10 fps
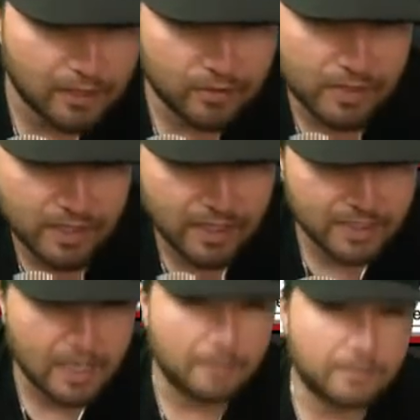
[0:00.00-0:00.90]
interesting
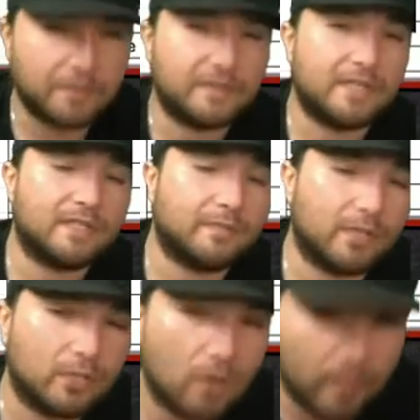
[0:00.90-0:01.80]
at times. We've seen some of the
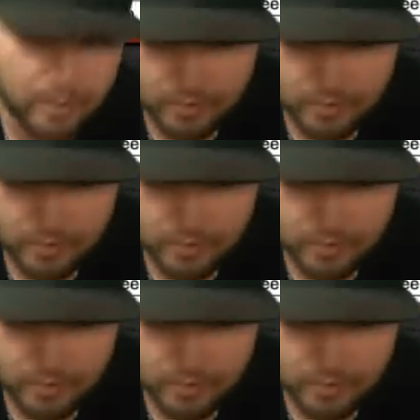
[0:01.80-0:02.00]
chalk pitchers